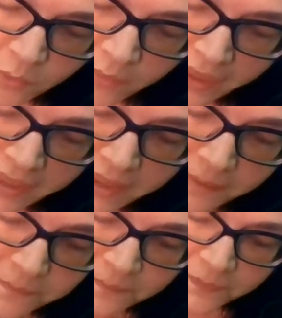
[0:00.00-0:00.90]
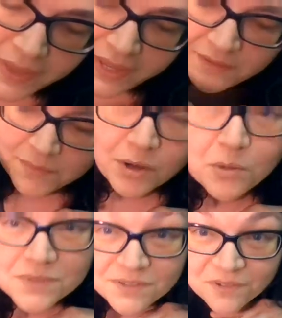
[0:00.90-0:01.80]
Okay, I have my
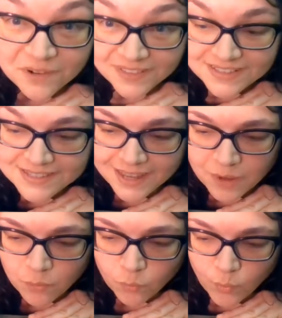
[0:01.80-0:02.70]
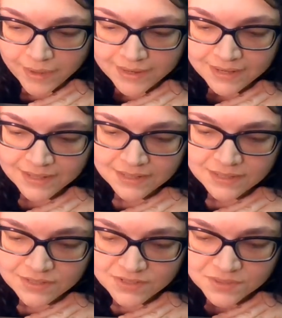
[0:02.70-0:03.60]
groups of four. Let's see. One,
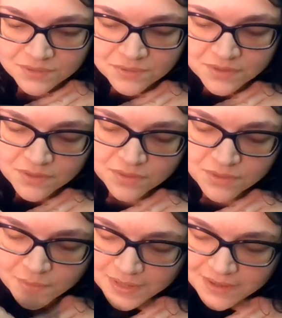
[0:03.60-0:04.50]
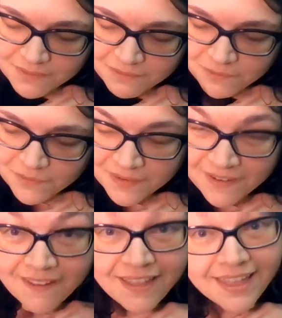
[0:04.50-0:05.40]
two, three,
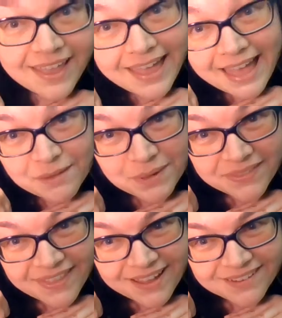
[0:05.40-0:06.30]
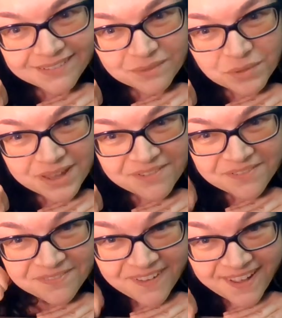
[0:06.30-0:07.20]
four. How about that? We have
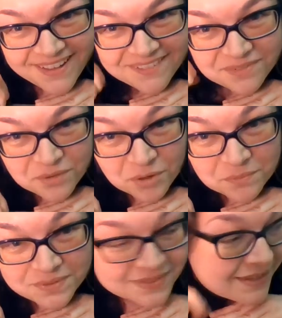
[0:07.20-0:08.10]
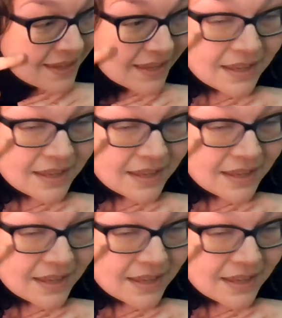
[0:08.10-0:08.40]
five groups.